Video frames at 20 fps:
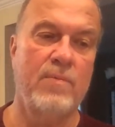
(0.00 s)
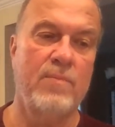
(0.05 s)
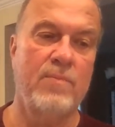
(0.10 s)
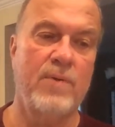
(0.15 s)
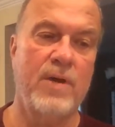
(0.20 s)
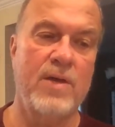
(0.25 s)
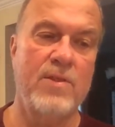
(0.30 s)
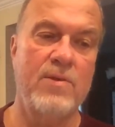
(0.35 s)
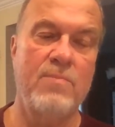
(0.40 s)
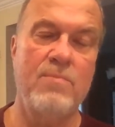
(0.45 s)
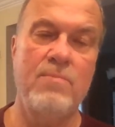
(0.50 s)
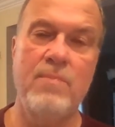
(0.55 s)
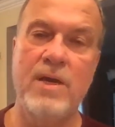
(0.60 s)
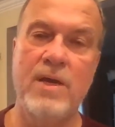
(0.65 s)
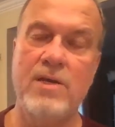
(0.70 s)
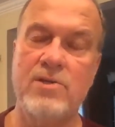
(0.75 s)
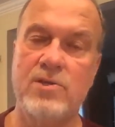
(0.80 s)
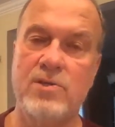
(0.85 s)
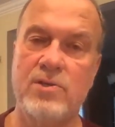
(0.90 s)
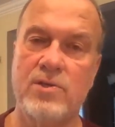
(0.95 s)
by the
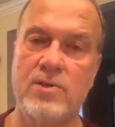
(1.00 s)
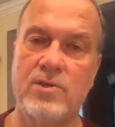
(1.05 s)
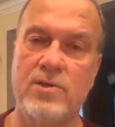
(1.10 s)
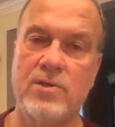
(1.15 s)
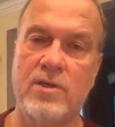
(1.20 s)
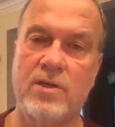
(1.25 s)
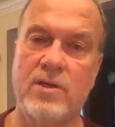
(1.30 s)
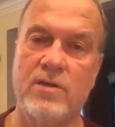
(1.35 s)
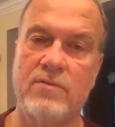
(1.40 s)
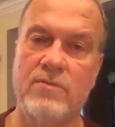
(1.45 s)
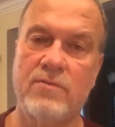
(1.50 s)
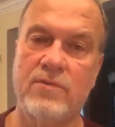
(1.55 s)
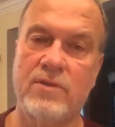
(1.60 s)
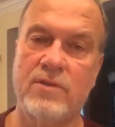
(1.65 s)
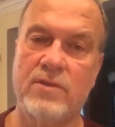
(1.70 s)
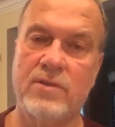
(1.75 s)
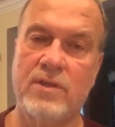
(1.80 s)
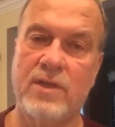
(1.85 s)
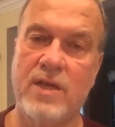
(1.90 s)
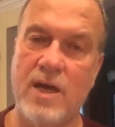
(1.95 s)
measure of
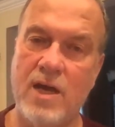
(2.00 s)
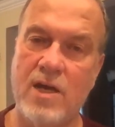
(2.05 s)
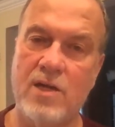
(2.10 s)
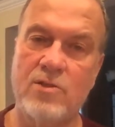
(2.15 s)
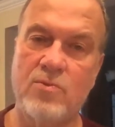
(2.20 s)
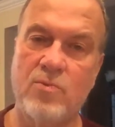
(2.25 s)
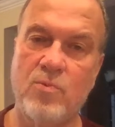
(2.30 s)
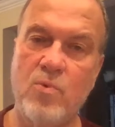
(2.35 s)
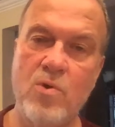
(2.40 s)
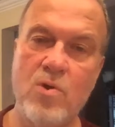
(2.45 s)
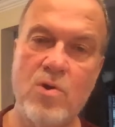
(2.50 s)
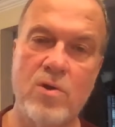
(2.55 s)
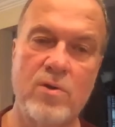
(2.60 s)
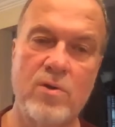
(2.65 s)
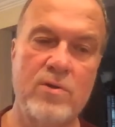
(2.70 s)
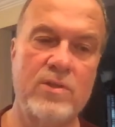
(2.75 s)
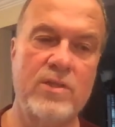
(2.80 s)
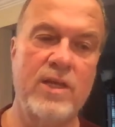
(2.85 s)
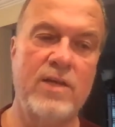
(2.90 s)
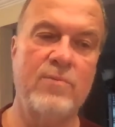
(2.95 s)
God's
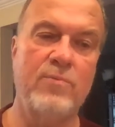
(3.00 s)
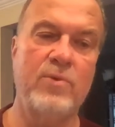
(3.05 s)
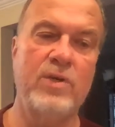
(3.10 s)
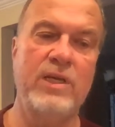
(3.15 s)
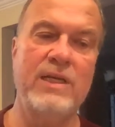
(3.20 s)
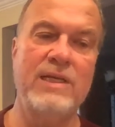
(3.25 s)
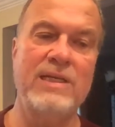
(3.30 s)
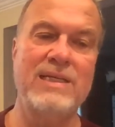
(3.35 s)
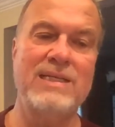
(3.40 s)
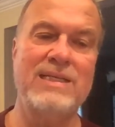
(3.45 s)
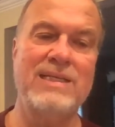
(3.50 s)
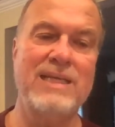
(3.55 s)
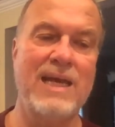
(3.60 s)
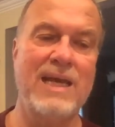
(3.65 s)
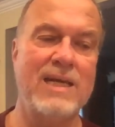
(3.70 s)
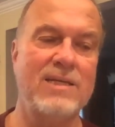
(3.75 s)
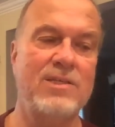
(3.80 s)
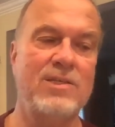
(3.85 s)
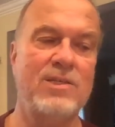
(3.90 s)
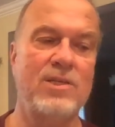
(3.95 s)
word that we
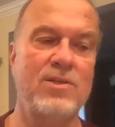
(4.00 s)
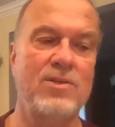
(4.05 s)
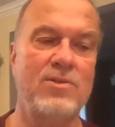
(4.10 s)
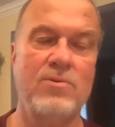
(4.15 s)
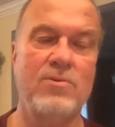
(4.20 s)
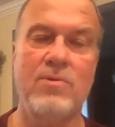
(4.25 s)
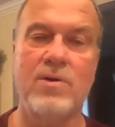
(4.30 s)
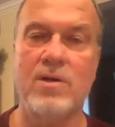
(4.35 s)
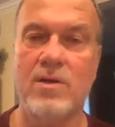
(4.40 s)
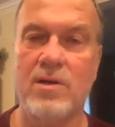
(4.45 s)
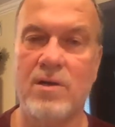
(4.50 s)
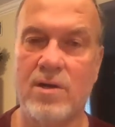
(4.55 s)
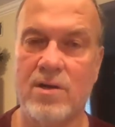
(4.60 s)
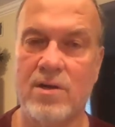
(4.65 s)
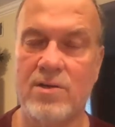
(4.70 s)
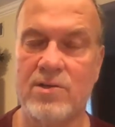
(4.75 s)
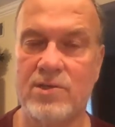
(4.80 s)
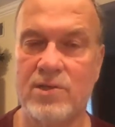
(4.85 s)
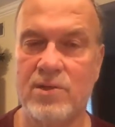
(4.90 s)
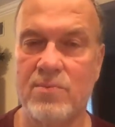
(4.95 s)
ingest into our
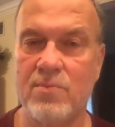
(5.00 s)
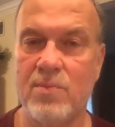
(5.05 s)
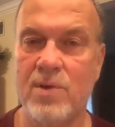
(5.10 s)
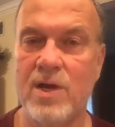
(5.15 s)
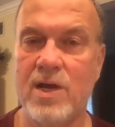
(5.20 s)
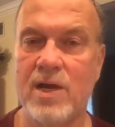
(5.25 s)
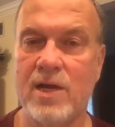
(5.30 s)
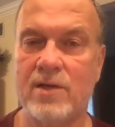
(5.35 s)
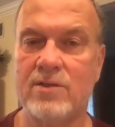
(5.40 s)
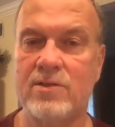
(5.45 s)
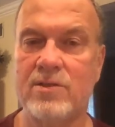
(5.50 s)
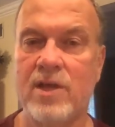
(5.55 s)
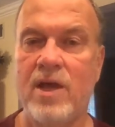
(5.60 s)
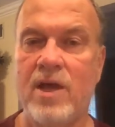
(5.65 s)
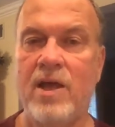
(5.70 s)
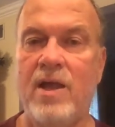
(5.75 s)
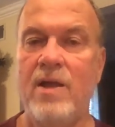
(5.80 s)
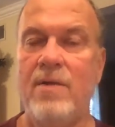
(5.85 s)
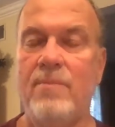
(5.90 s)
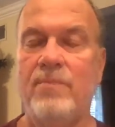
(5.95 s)
hearts and minds.
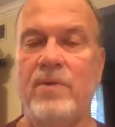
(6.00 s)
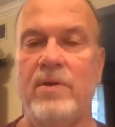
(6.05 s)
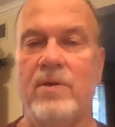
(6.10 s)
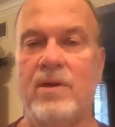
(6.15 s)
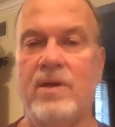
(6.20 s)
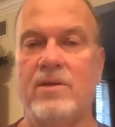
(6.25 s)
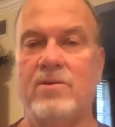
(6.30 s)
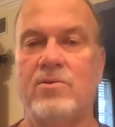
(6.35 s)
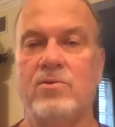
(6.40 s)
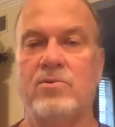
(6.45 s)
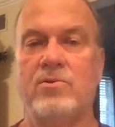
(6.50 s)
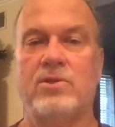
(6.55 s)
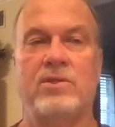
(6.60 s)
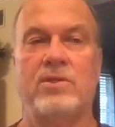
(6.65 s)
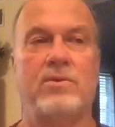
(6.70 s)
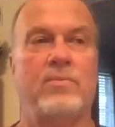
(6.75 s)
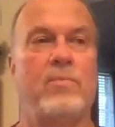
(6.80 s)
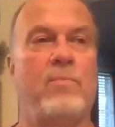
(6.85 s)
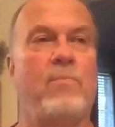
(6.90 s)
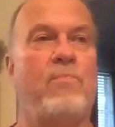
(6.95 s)
Now, I told you,
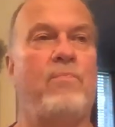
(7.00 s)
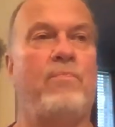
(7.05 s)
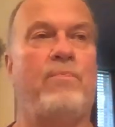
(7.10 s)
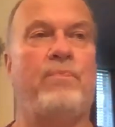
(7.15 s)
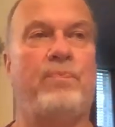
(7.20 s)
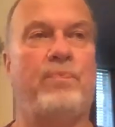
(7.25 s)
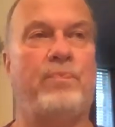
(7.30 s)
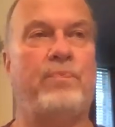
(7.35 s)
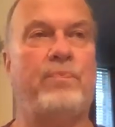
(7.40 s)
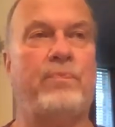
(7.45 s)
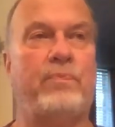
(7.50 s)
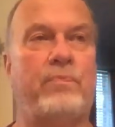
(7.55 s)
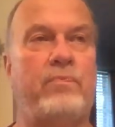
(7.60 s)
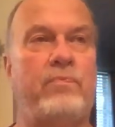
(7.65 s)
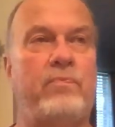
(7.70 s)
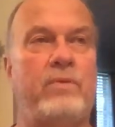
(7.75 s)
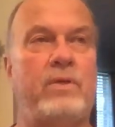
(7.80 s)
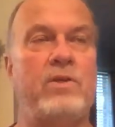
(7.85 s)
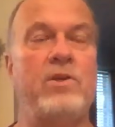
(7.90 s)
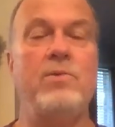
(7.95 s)

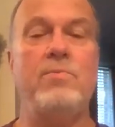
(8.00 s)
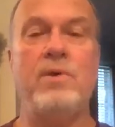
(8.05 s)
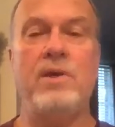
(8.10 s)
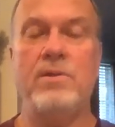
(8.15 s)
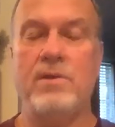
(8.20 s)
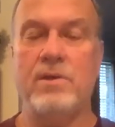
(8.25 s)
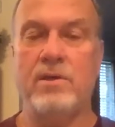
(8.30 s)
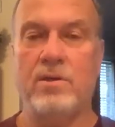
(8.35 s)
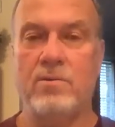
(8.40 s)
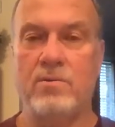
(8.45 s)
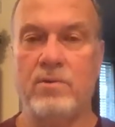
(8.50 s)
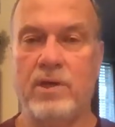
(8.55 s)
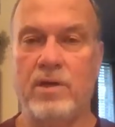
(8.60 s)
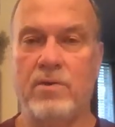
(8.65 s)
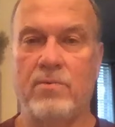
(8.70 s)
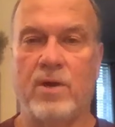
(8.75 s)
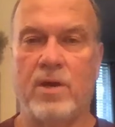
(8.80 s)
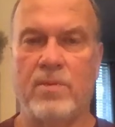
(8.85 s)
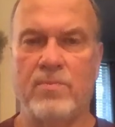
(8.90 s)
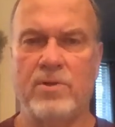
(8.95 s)
you may think, okay,
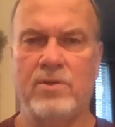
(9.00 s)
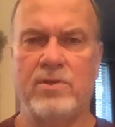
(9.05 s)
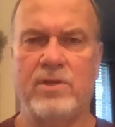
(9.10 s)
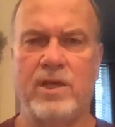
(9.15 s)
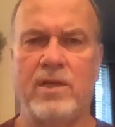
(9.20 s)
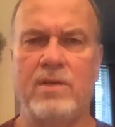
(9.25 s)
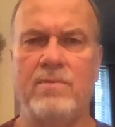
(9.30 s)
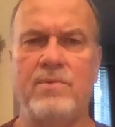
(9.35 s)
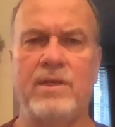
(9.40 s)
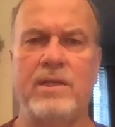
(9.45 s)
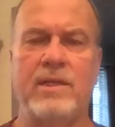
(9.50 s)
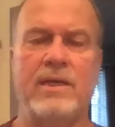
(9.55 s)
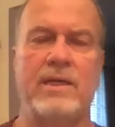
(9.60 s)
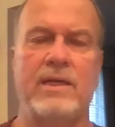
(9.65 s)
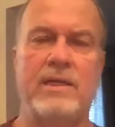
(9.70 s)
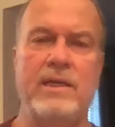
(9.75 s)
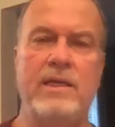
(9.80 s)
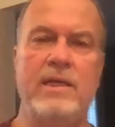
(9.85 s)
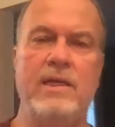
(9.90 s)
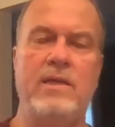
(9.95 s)
Rob, you're telling me that I
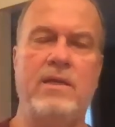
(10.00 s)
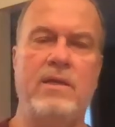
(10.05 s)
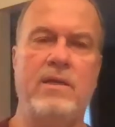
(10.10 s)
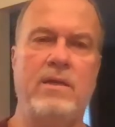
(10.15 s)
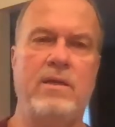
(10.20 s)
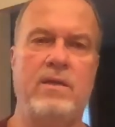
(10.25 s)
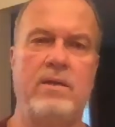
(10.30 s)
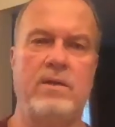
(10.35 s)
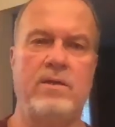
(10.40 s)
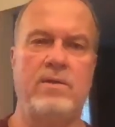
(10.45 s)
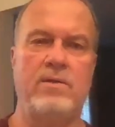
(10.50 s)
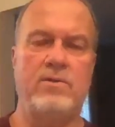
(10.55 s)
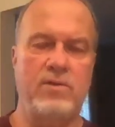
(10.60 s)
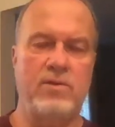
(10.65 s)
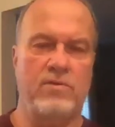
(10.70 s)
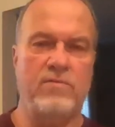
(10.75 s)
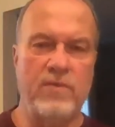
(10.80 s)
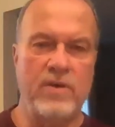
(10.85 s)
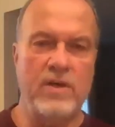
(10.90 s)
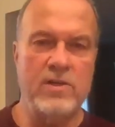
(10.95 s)
need to
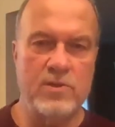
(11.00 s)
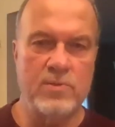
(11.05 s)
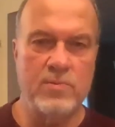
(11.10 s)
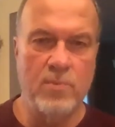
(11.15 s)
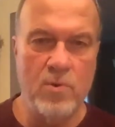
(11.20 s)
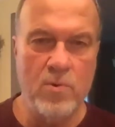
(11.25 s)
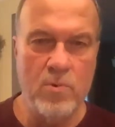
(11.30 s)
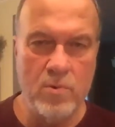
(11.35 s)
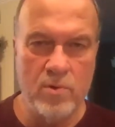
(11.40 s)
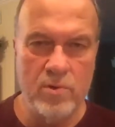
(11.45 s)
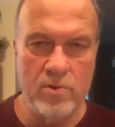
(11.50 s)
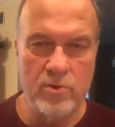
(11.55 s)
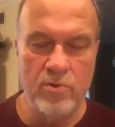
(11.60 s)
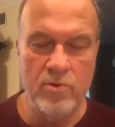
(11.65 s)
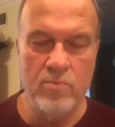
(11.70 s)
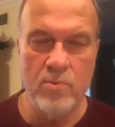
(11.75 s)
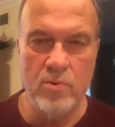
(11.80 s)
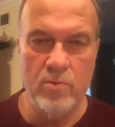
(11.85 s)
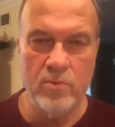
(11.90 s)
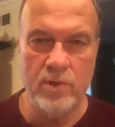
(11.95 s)
invest more and do
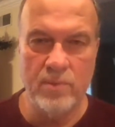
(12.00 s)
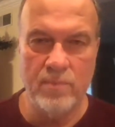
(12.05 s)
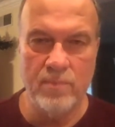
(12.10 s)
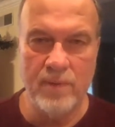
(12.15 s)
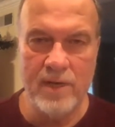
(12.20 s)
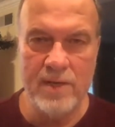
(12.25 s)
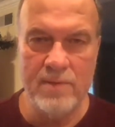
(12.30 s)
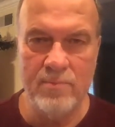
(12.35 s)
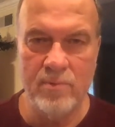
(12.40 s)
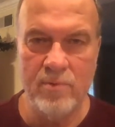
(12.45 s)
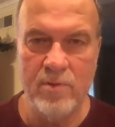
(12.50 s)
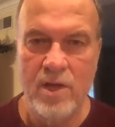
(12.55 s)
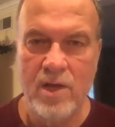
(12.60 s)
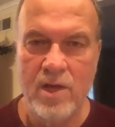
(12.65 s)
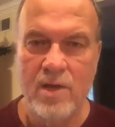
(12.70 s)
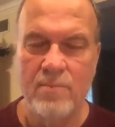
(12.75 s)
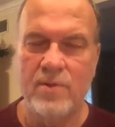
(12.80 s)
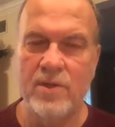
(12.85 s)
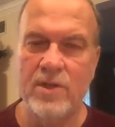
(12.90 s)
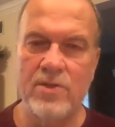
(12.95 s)
more with the Bible,
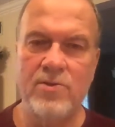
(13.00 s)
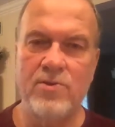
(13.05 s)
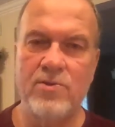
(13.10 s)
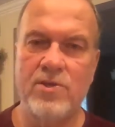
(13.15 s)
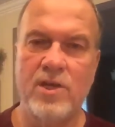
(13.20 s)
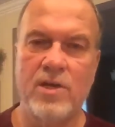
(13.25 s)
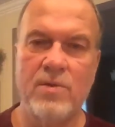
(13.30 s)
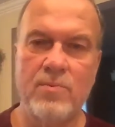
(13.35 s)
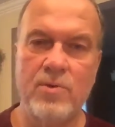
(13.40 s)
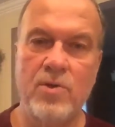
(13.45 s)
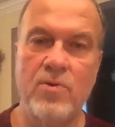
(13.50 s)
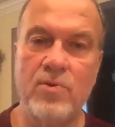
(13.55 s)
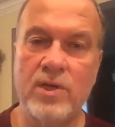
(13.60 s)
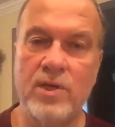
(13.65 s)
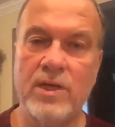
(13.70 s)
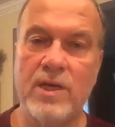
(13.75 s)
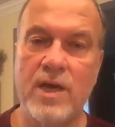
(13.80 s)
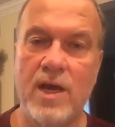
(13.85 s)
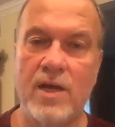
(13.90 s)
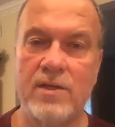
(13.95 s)
but then you tell me only
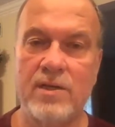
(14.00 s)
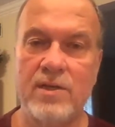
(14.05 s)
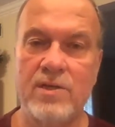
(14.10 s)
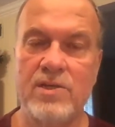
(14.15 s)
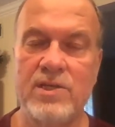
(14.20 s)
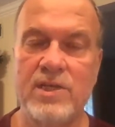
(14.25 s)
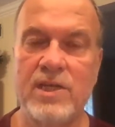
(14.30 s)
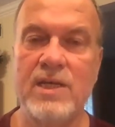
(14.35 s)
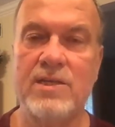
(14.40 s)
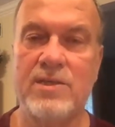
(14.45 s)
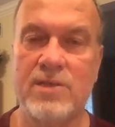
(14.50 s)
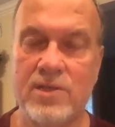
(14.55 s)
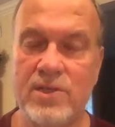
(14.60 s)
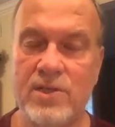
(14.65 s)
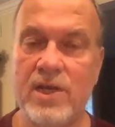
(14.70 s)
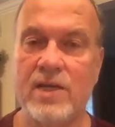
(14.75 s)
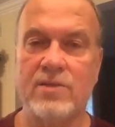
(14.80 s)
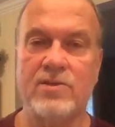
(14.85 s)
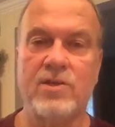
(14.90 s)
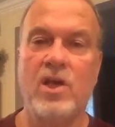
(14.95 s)
God can change us.
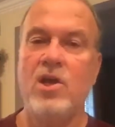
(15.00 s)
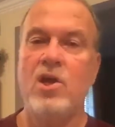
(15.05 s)
Yes,